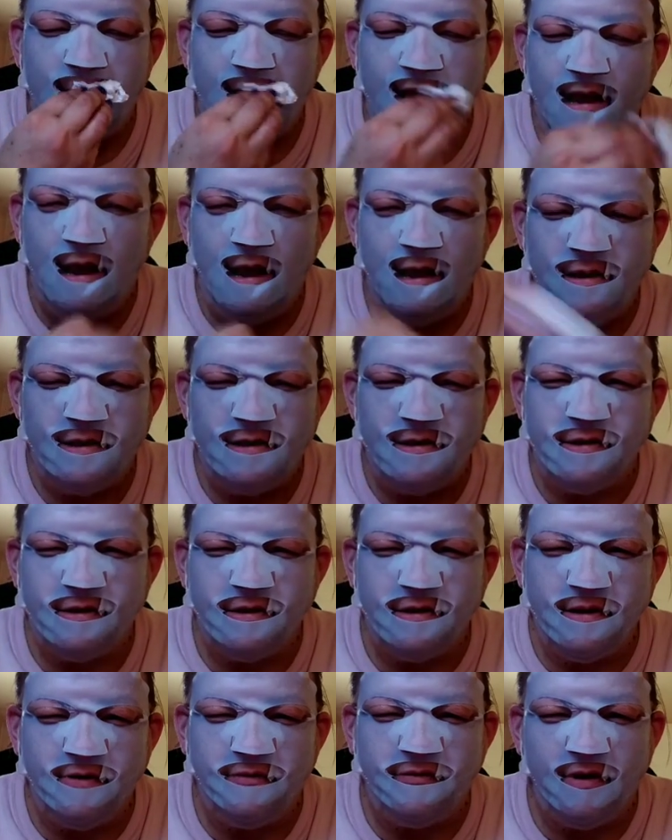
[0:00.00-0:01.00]
They kind of
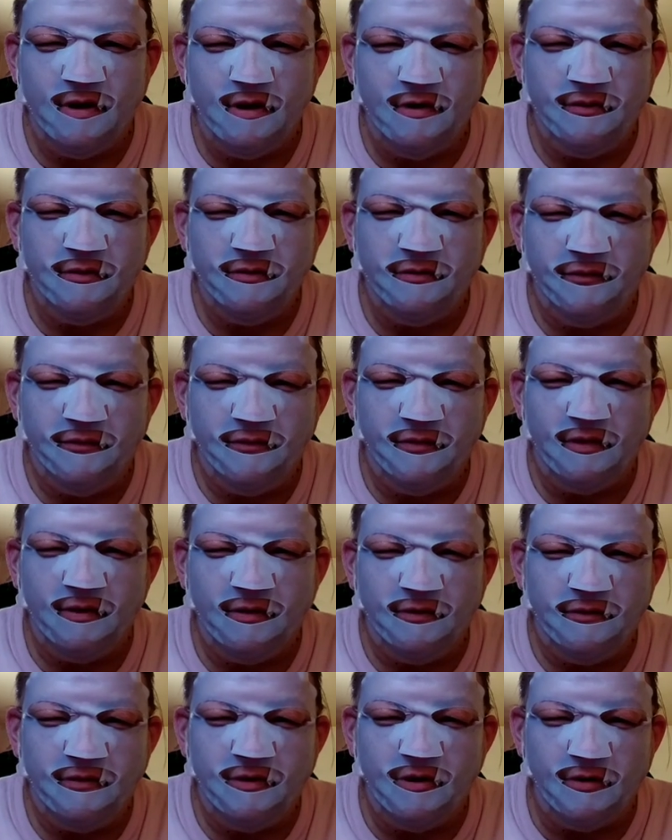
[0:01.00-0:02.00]
just leave you out,
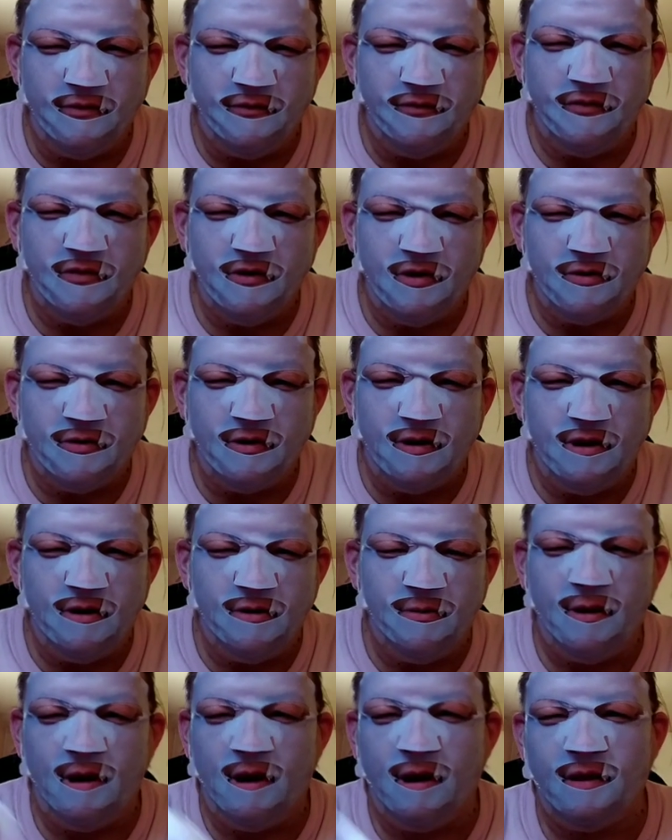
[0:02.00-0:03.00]
fluttering
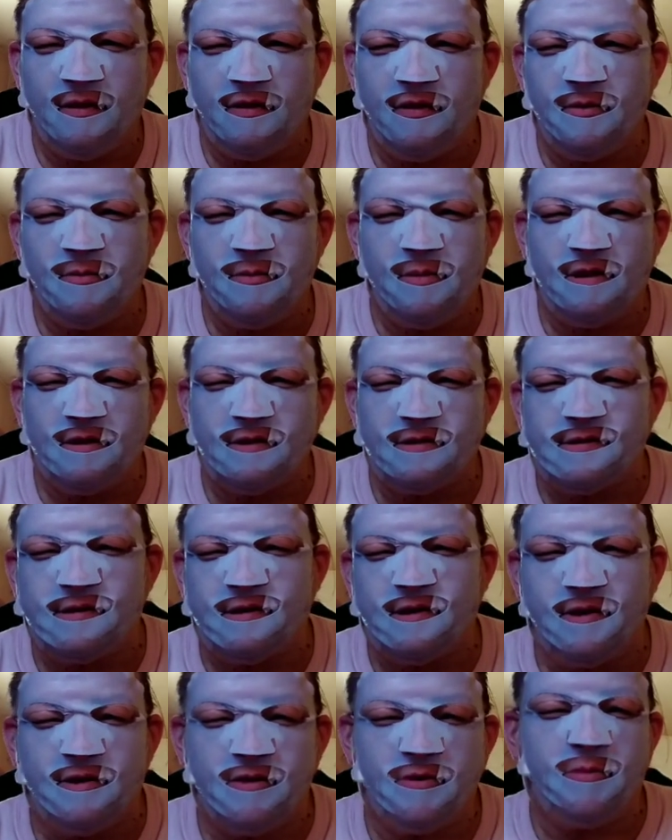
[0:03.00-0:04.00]
about out there by the
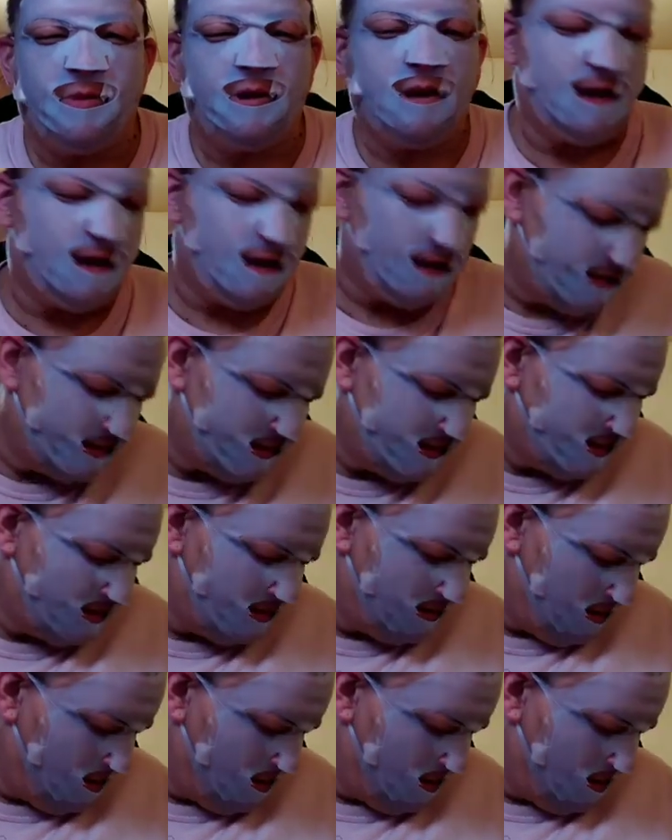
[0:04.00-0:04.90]
seat of your pants.